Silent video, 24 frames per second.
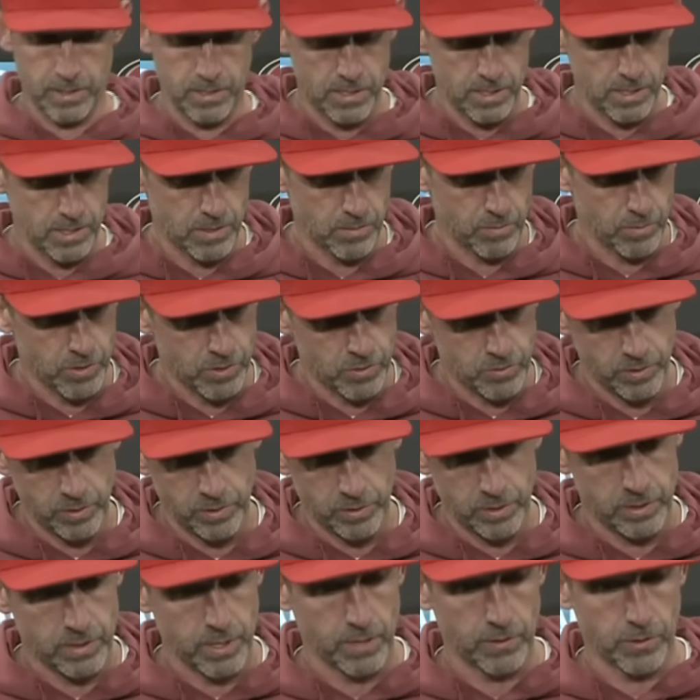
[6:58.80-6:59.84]
season was
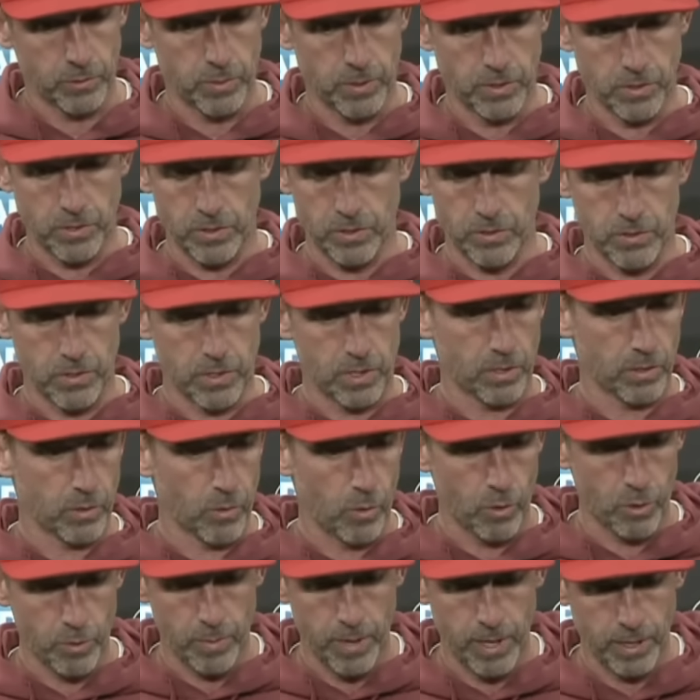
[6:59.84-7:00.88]
really tough, especially losing our
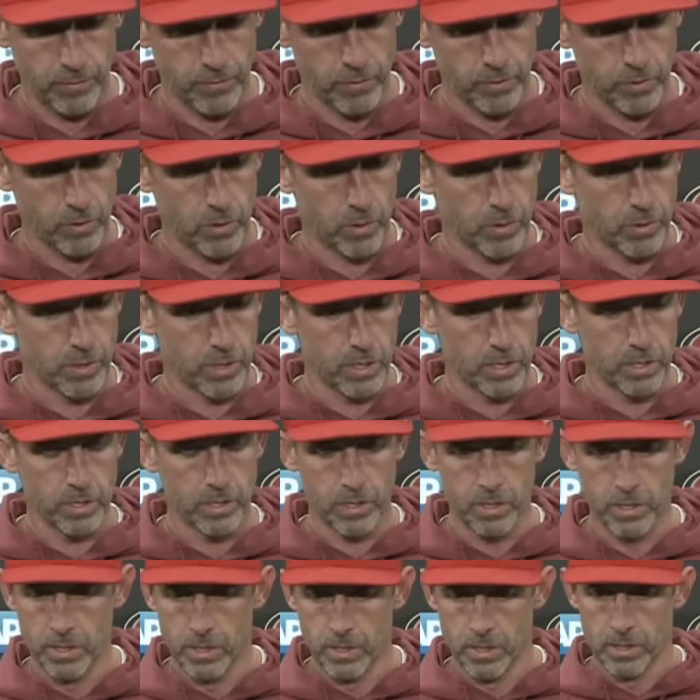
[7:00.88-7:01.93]
quarterback for the whole
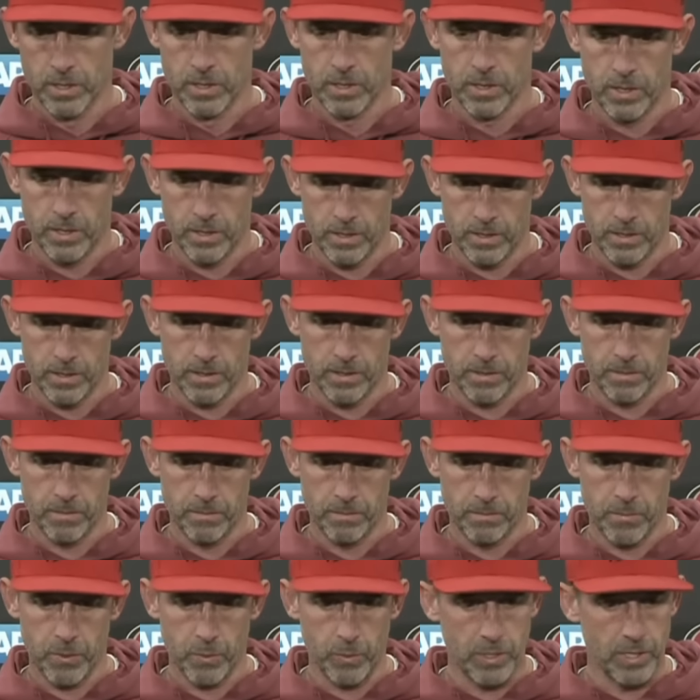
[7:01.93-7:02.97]
year.
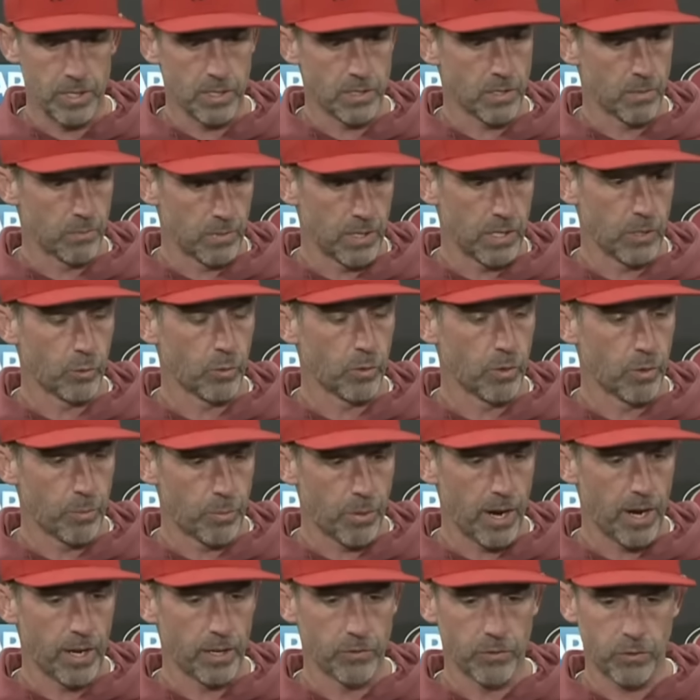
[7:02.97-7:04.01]
But we did some things we were
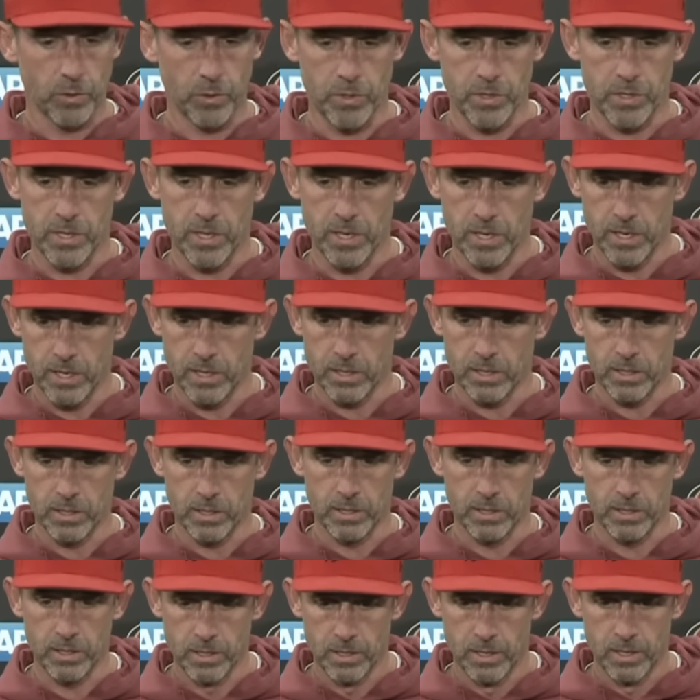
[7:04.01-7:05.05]
proud of towards the end,
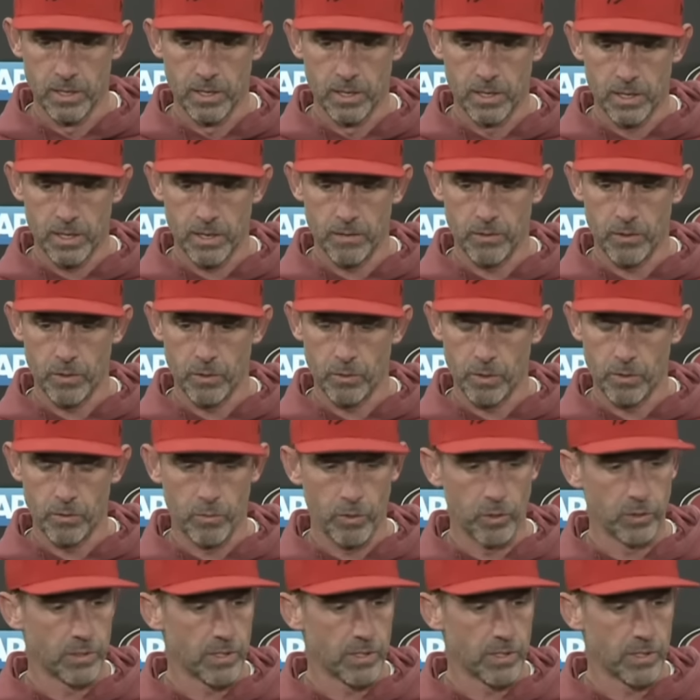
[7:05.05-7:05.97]
and even though we were real